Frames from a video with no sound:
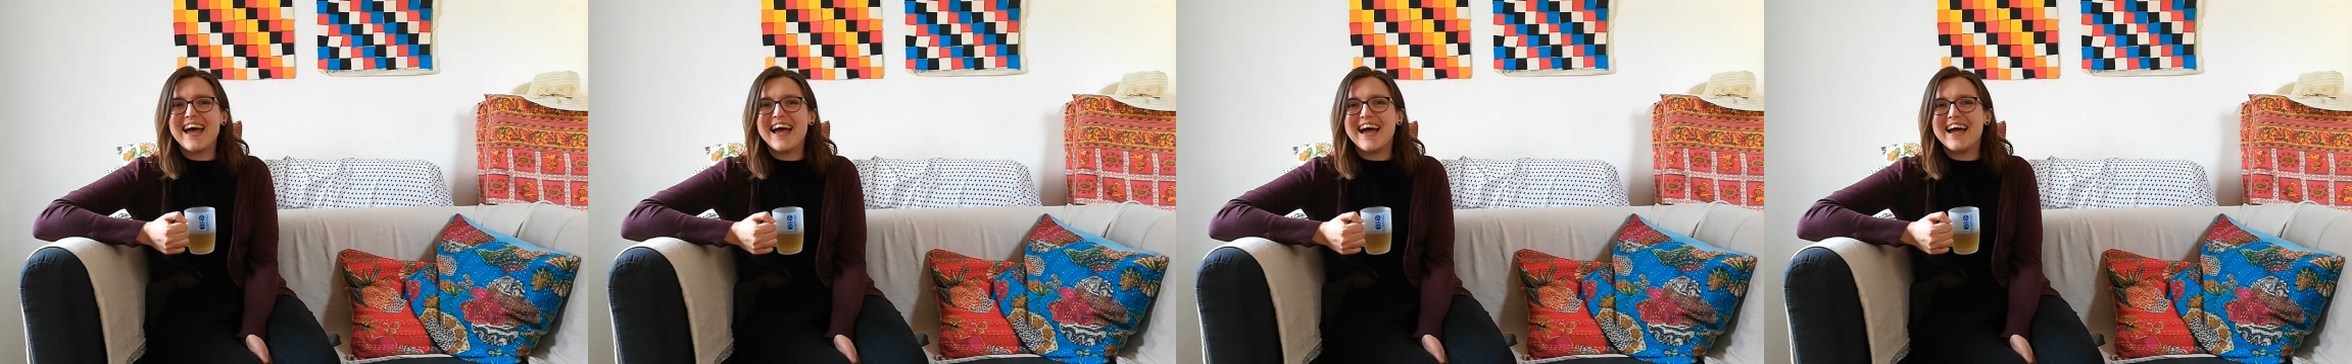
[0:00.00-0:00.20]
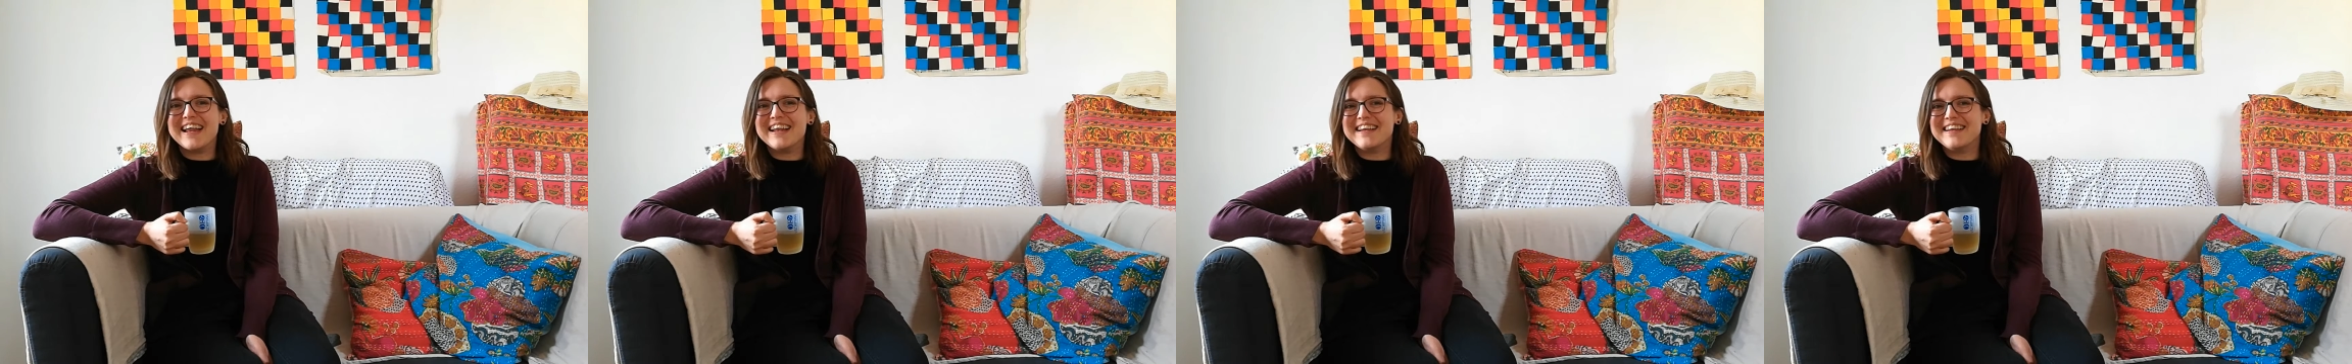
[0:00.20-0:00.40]

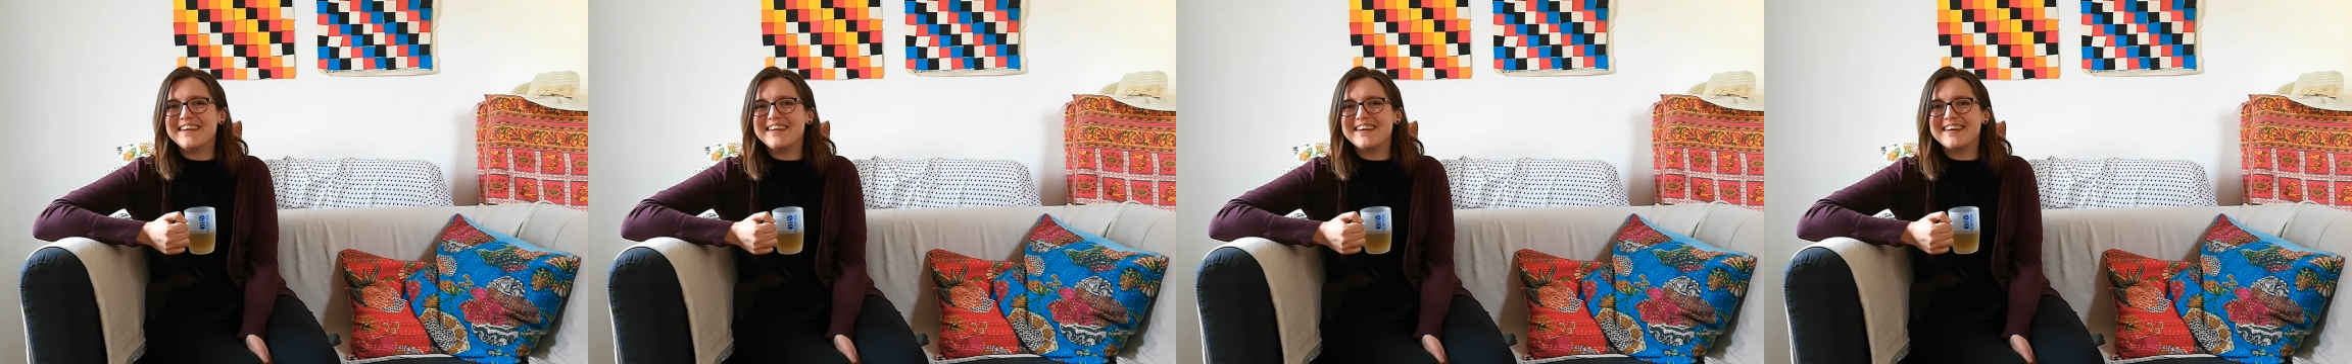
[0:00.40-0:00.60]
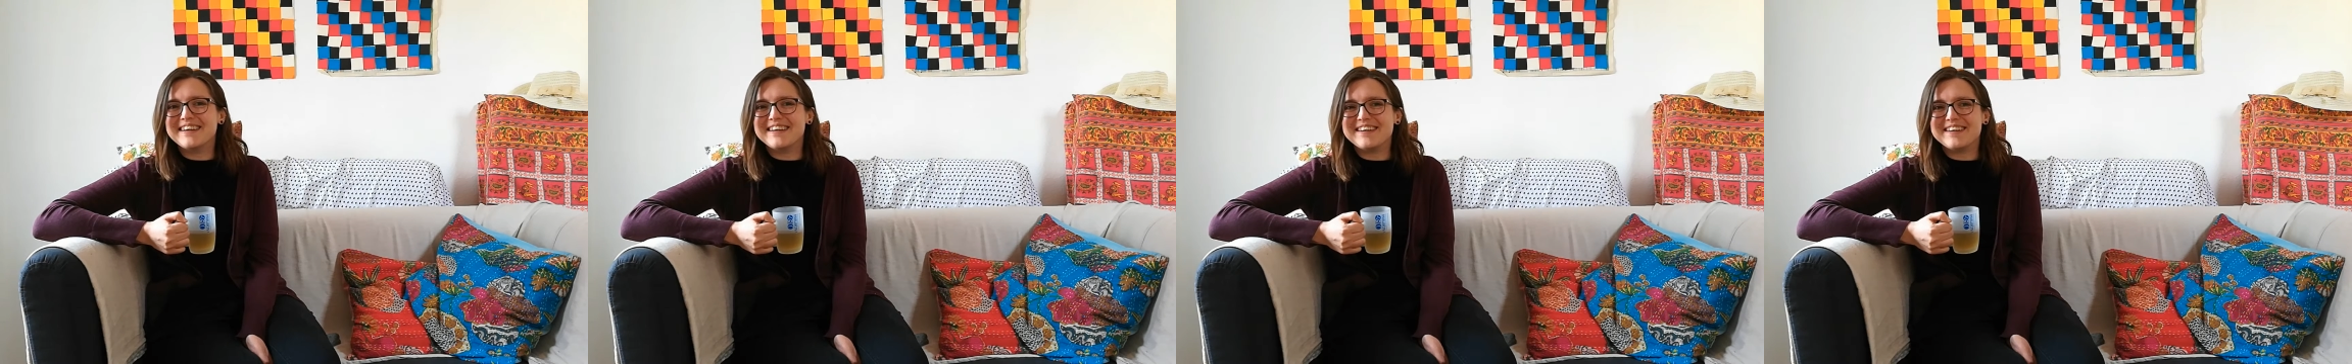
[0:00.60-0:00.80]
And
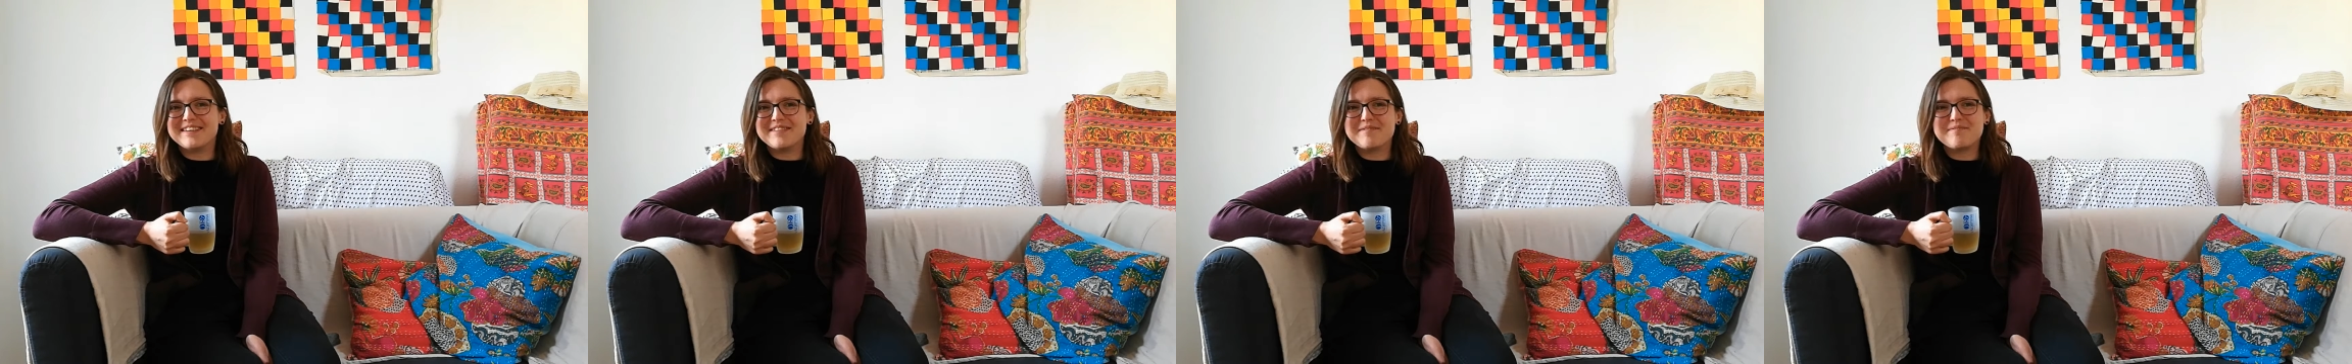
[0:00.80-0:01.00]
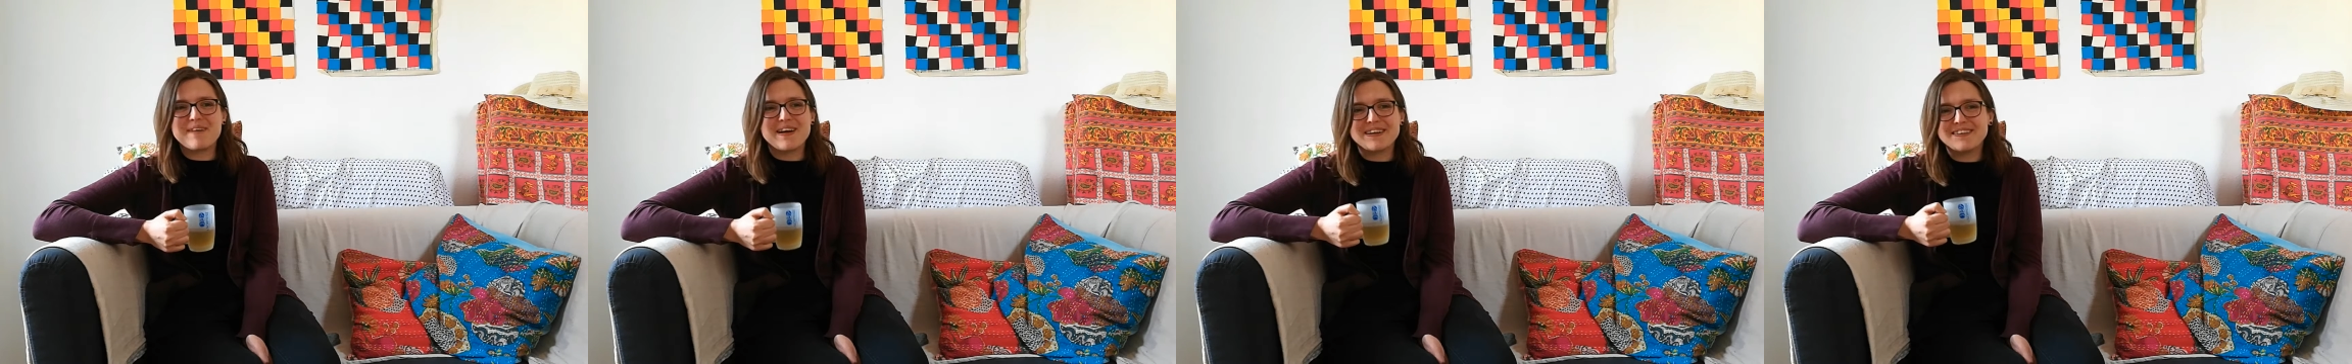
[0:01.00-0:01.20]
you can
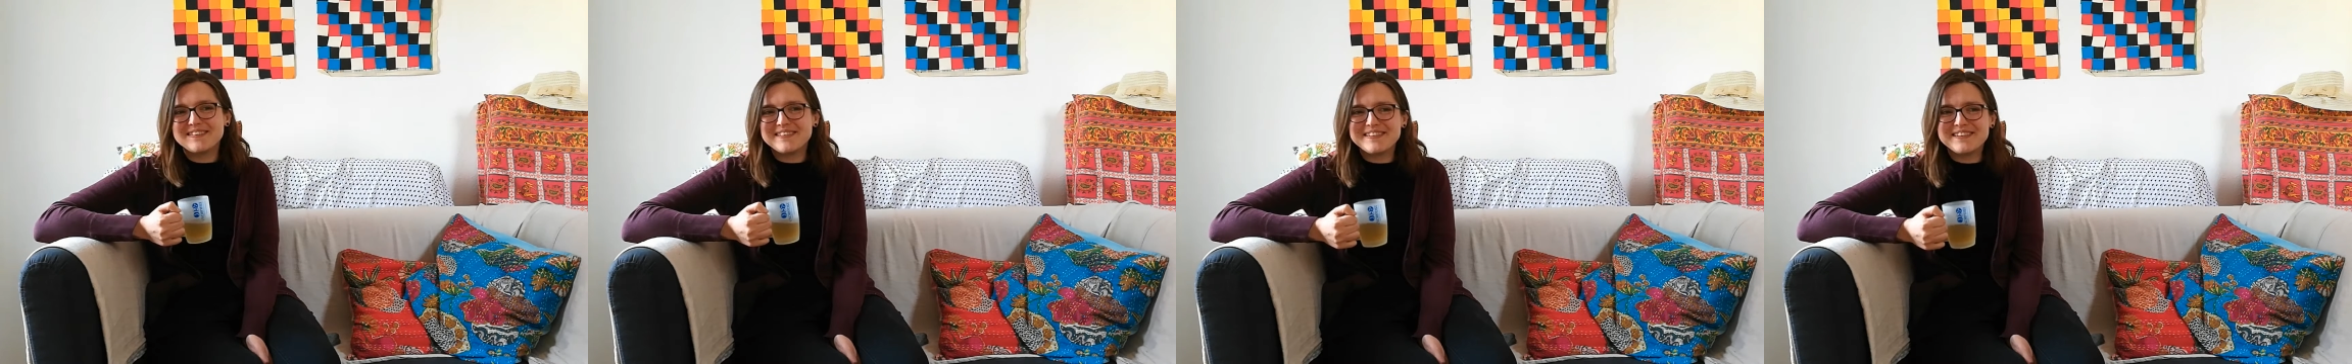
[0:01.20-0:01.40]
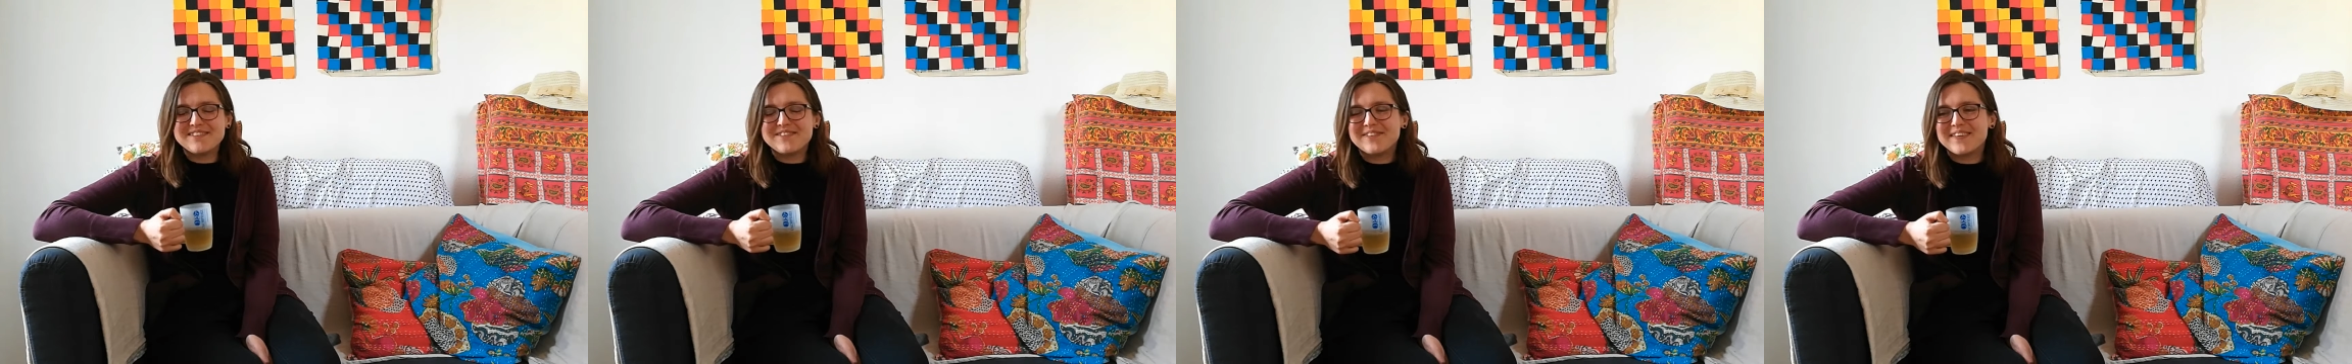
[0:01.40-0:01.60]

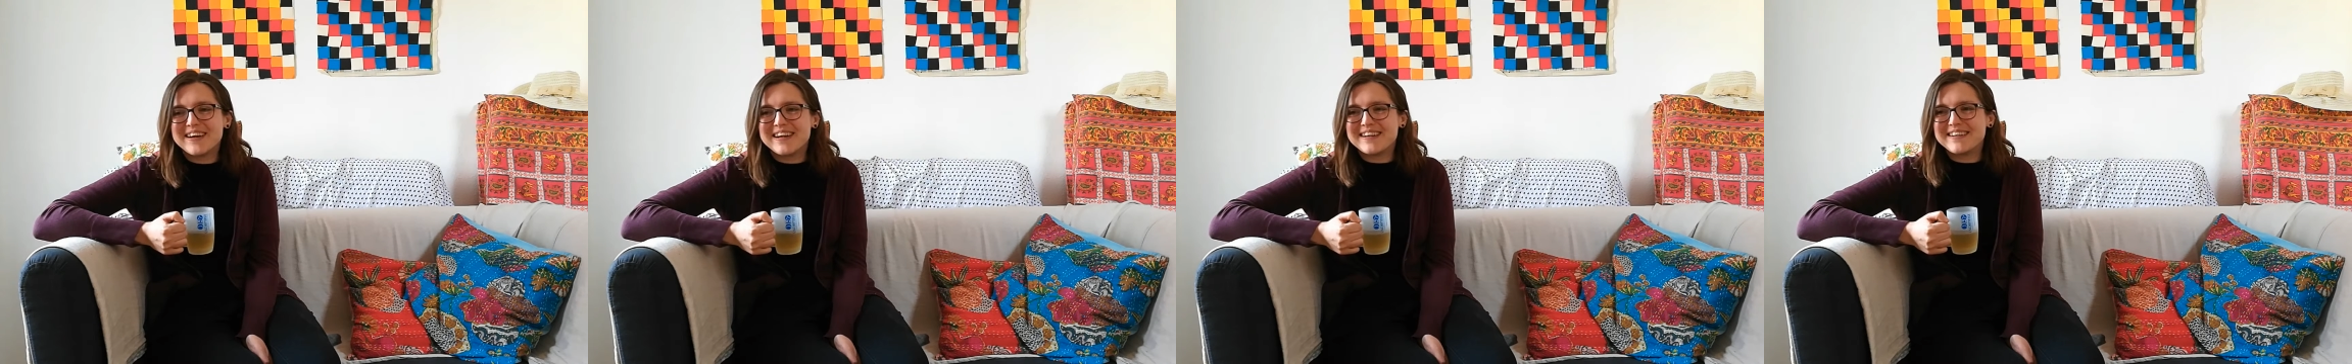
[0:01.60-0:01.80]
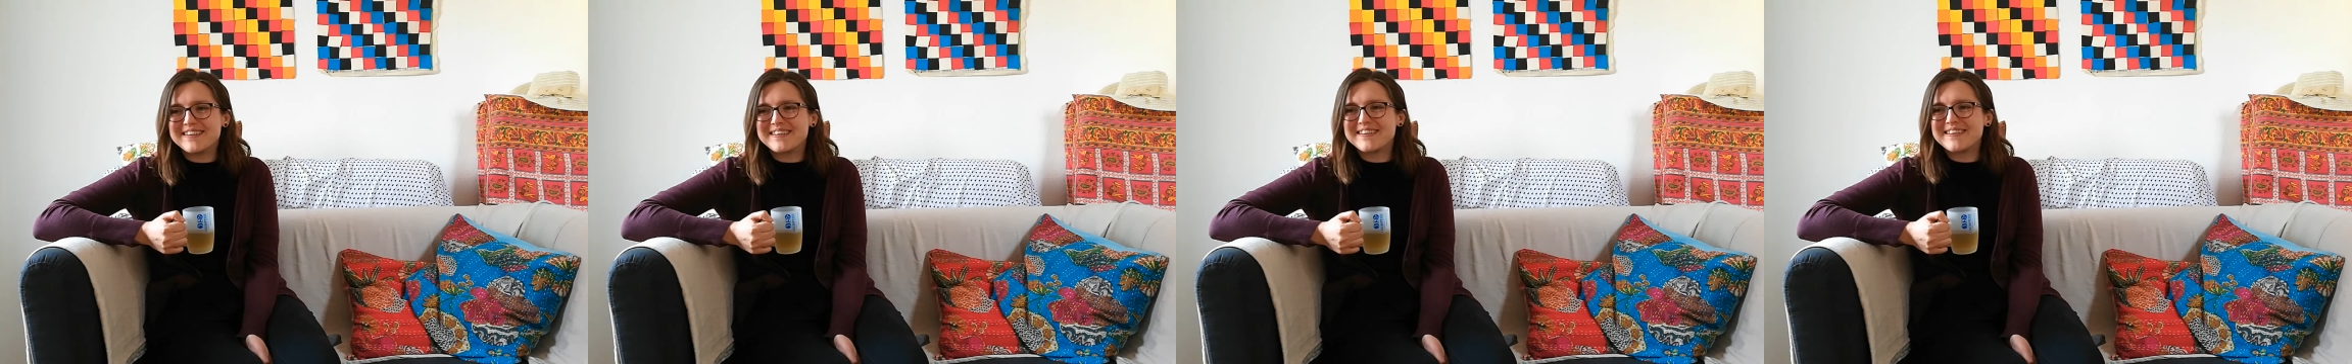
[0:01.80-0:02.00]
practice your
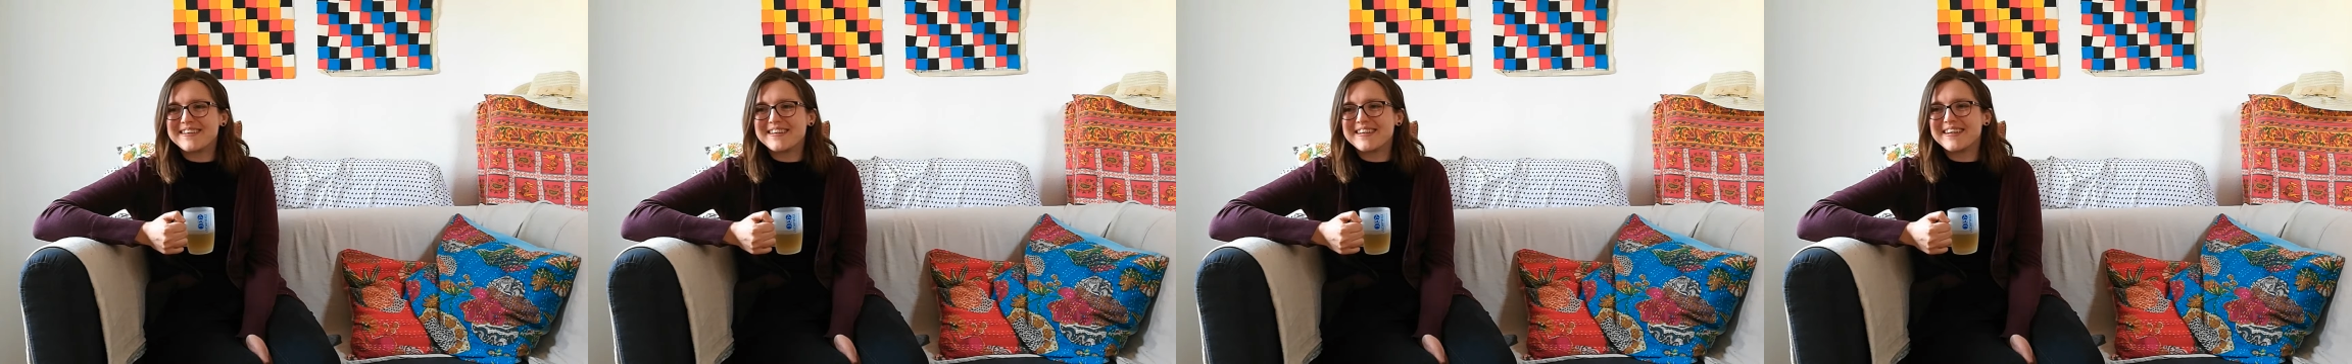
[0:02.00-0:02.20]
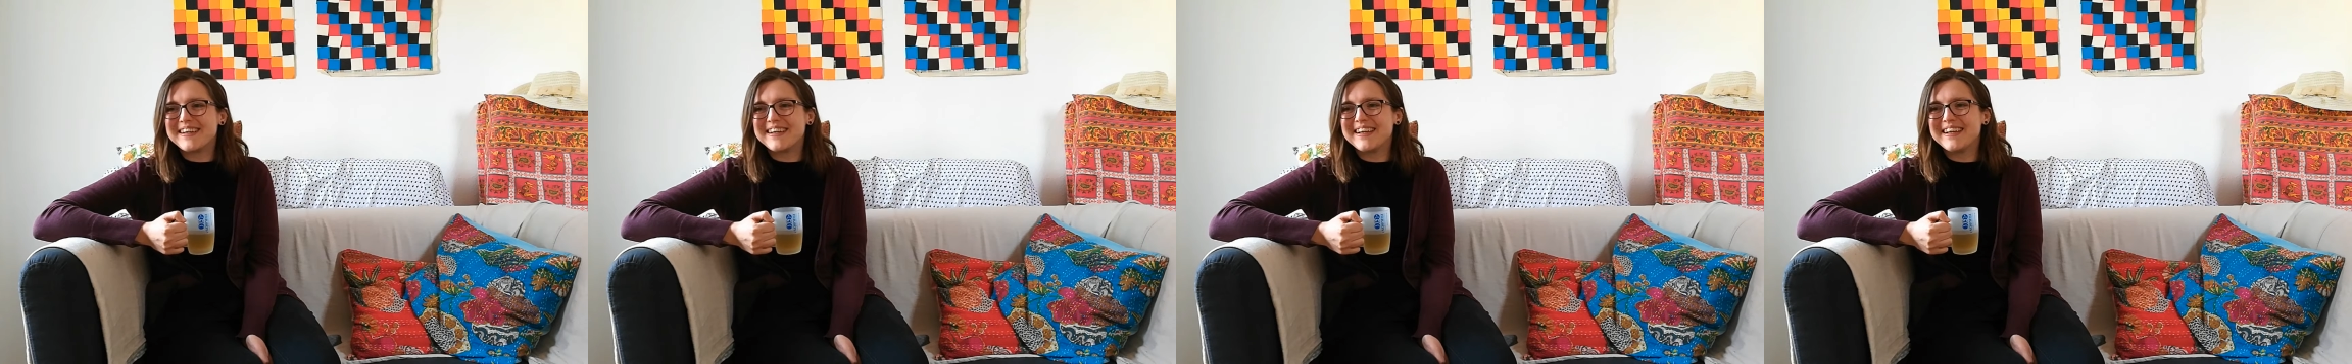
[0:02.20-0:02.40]
French.